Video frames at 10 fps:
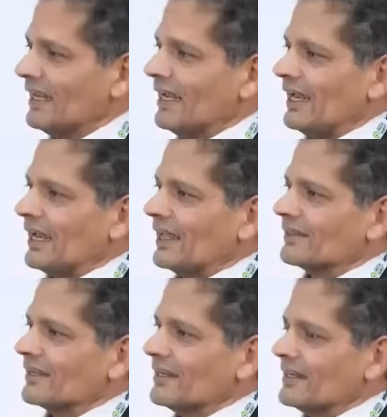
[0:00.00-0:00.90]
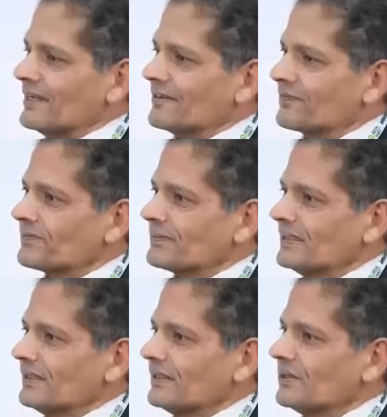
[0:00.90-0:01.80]
and if
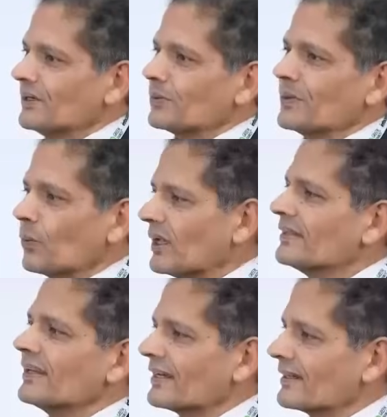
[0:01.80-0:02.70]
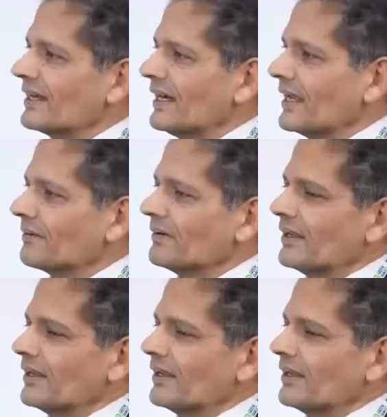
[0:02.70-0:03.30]
you're doing one thing at a time